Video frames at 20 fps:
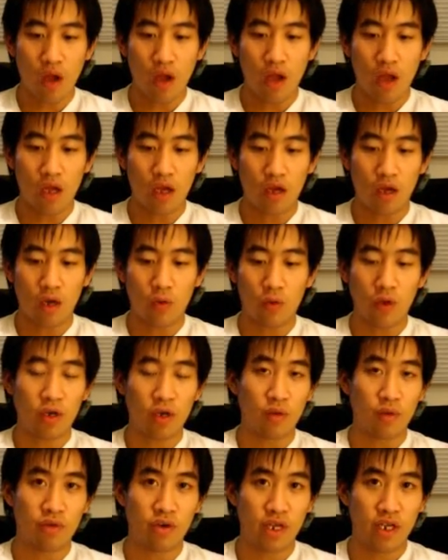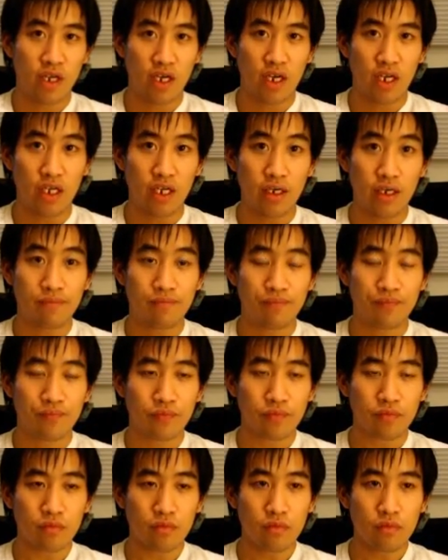I woke up pretty early.
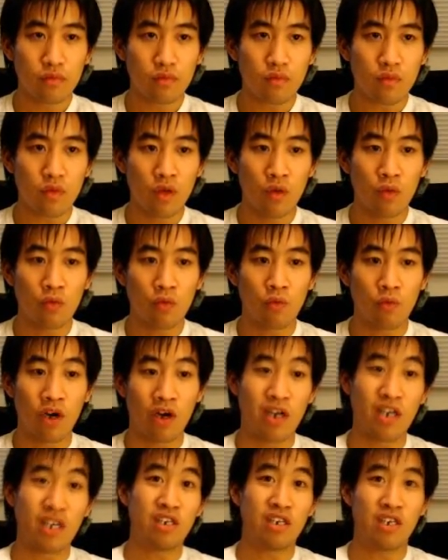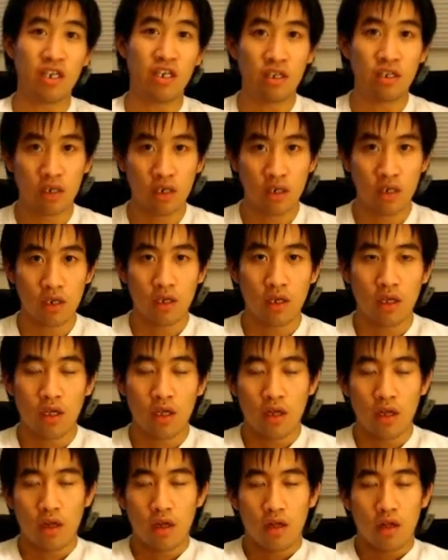Well, actually,
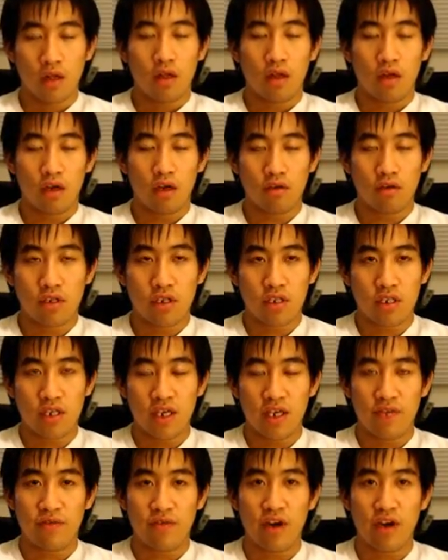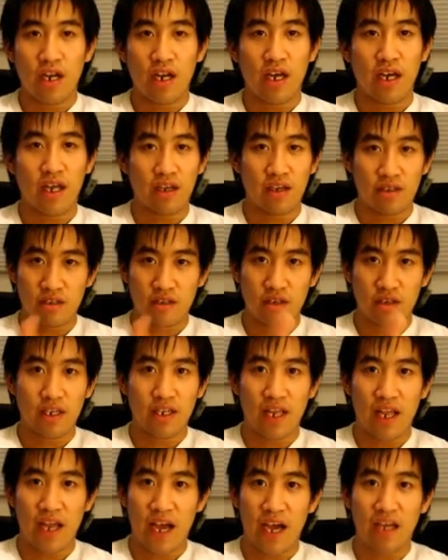I got to sleep very late because
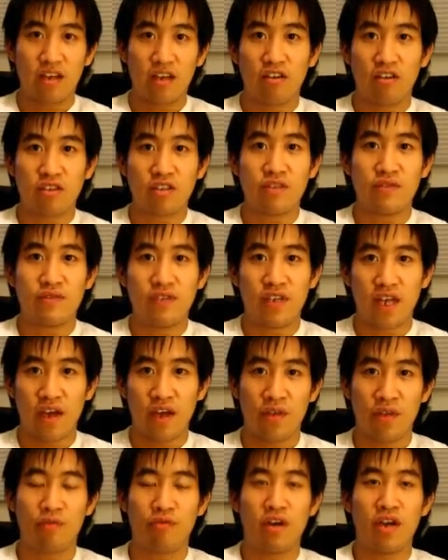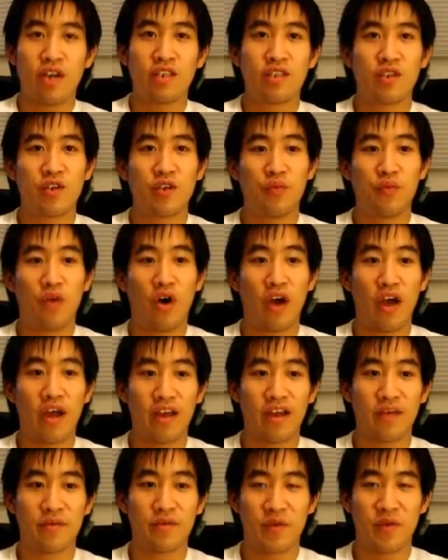I had lots of death threats on
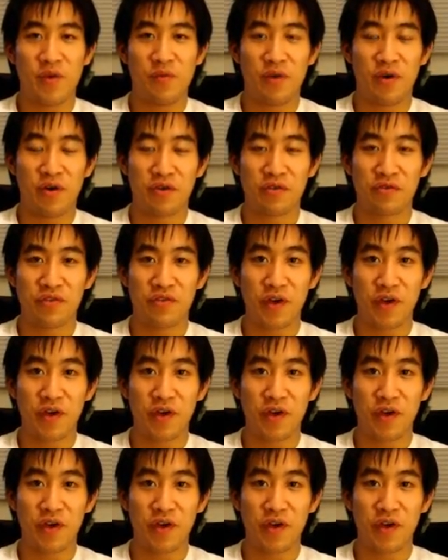my mobile